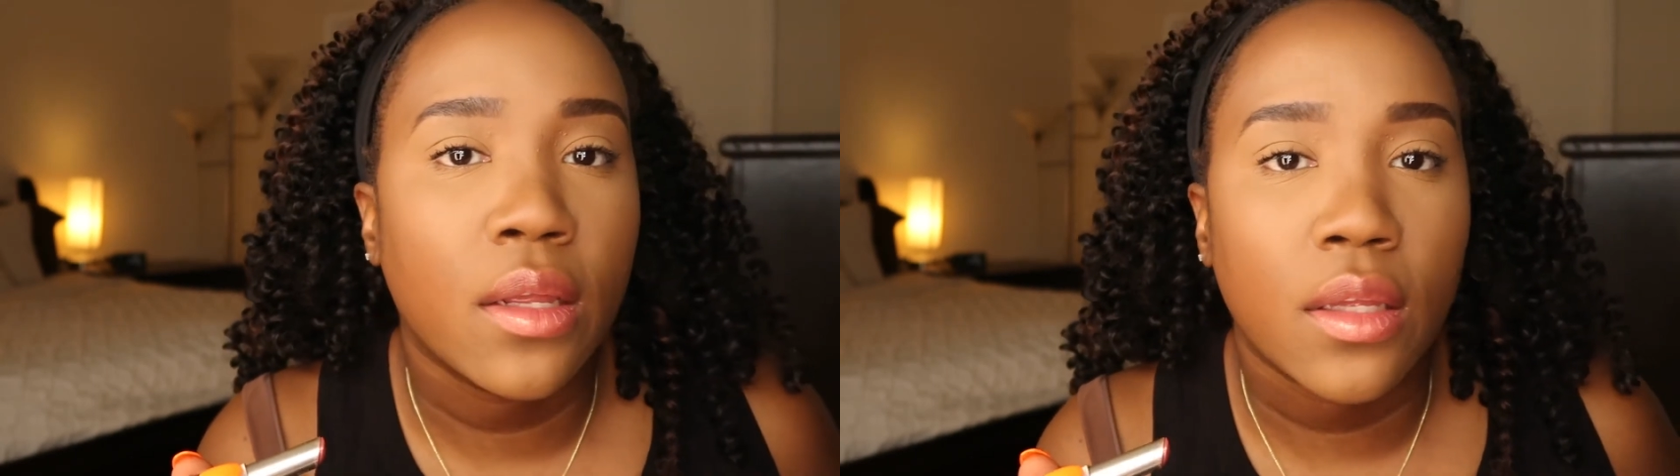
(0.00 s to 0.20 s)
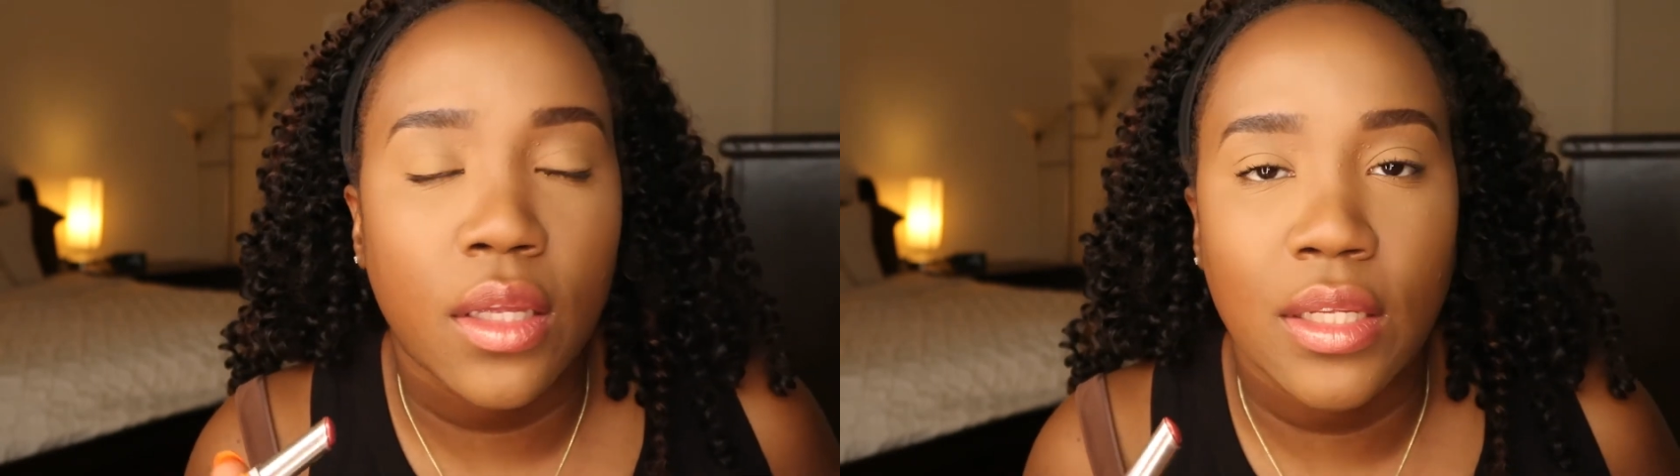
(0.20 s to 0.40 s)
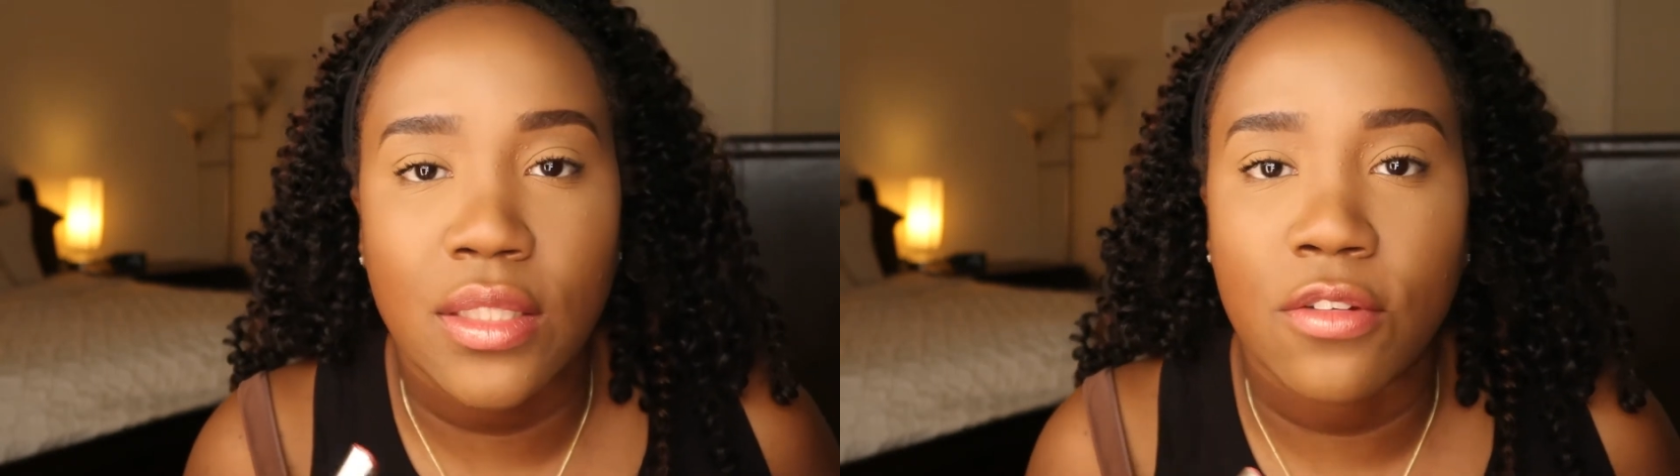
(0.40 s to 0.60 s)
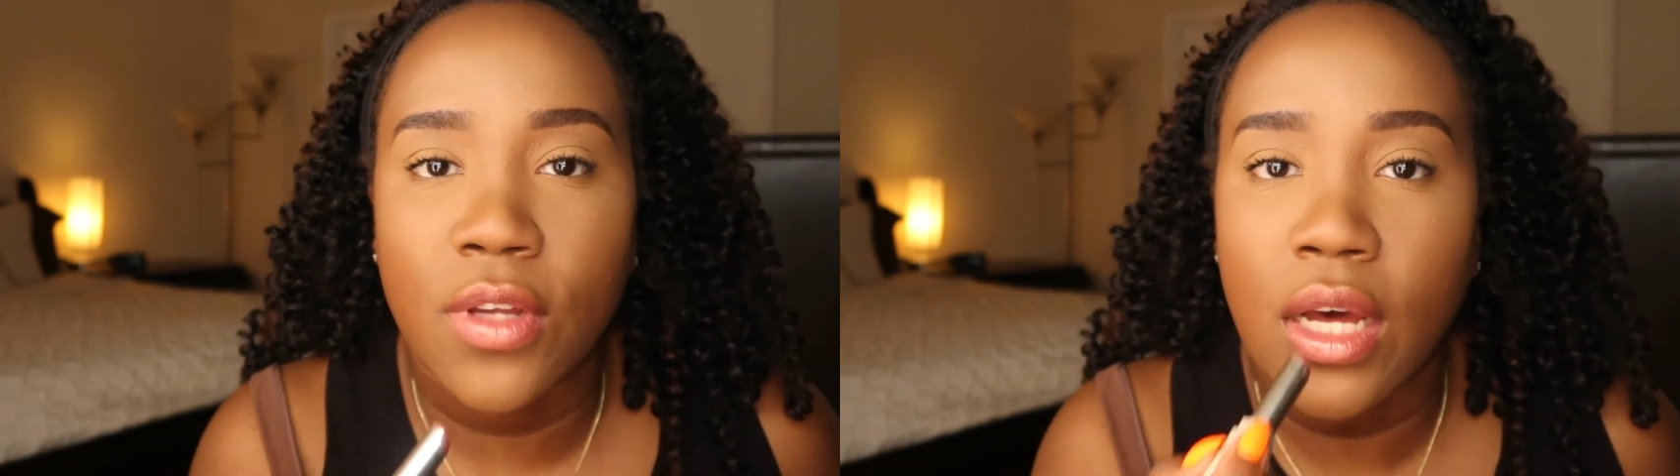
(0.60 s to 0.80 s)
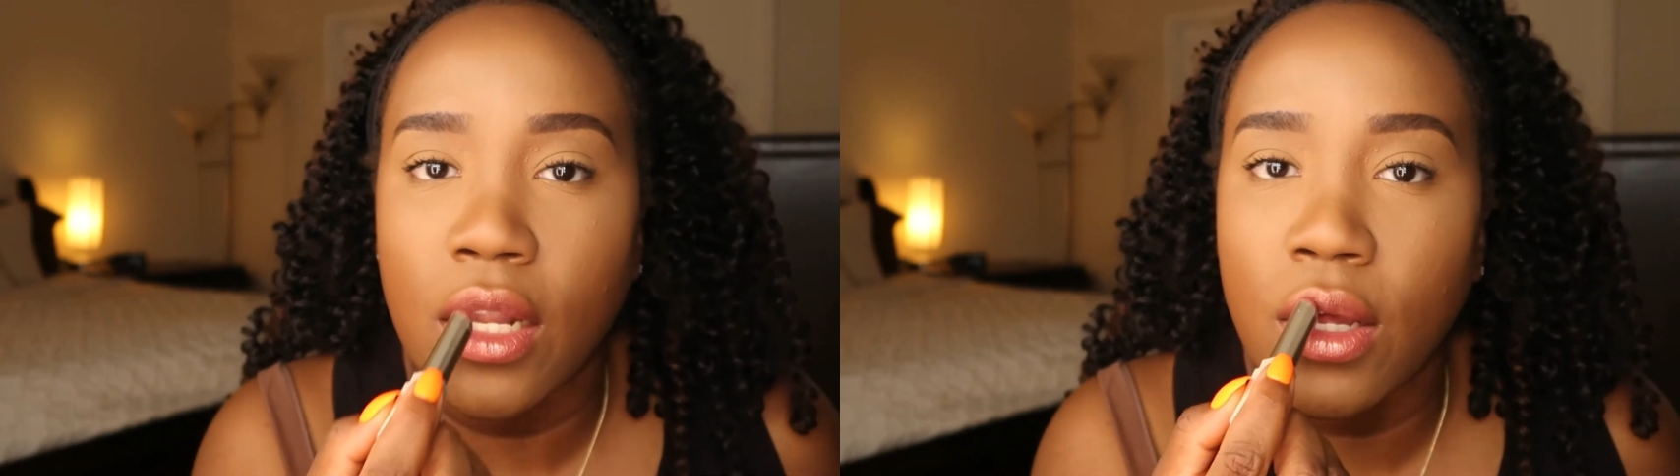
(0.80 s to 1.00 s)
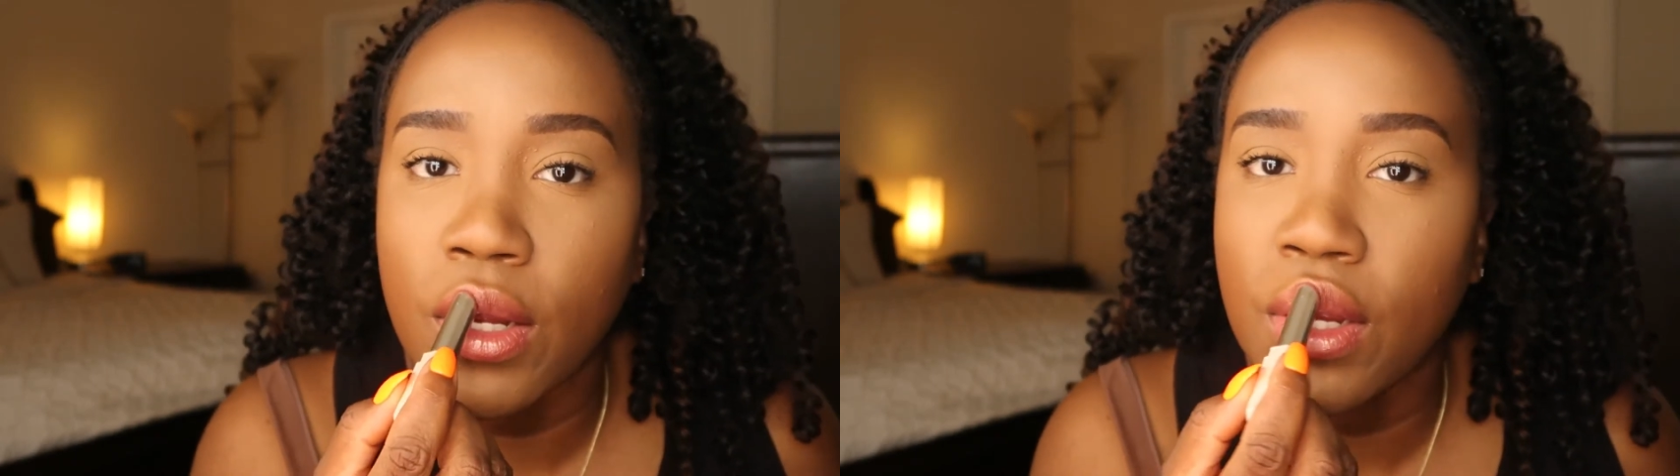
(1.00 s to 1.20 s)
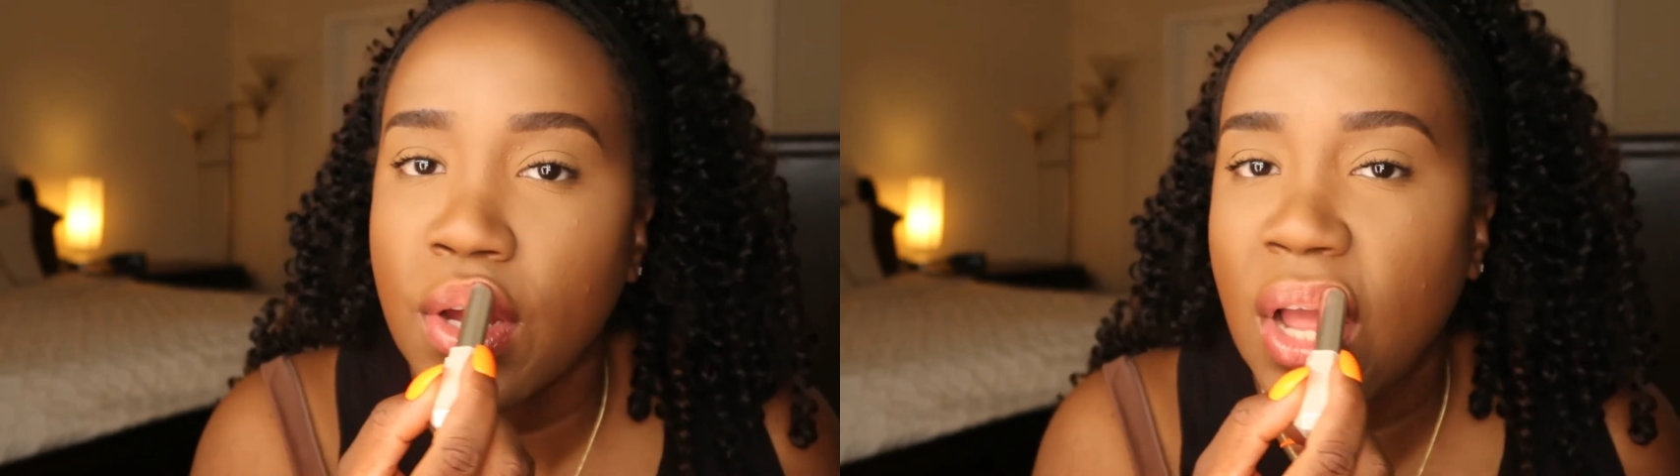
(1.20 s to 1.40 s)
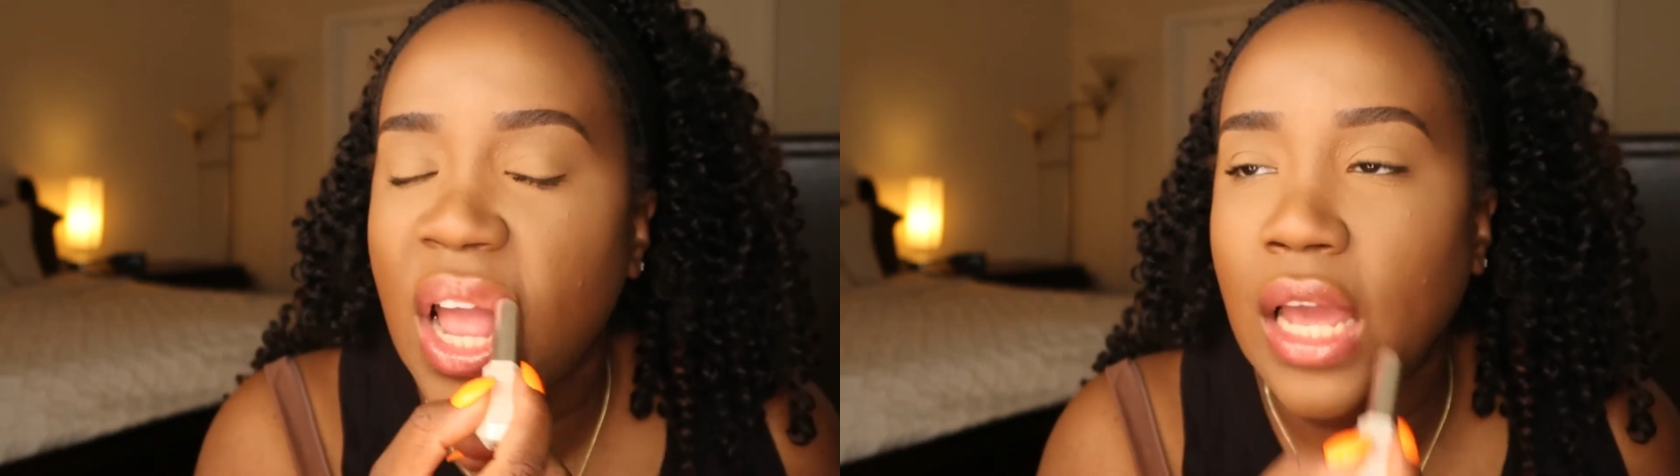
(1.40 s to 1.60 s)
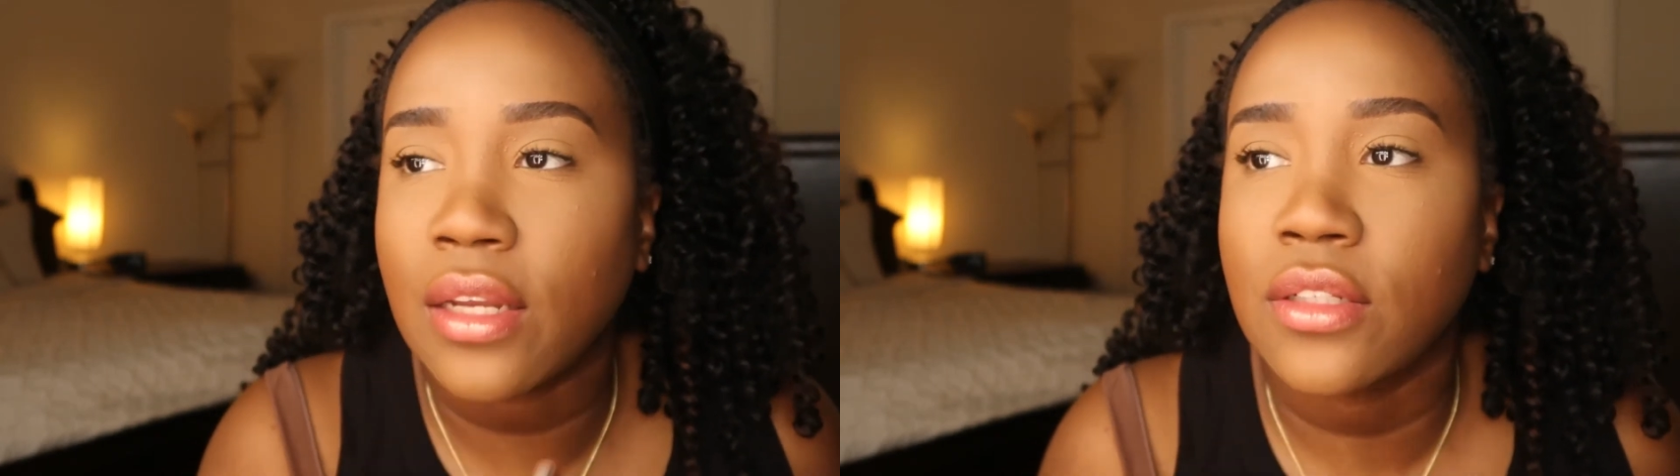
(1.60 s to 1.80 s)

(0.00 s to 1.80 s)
hint of color, and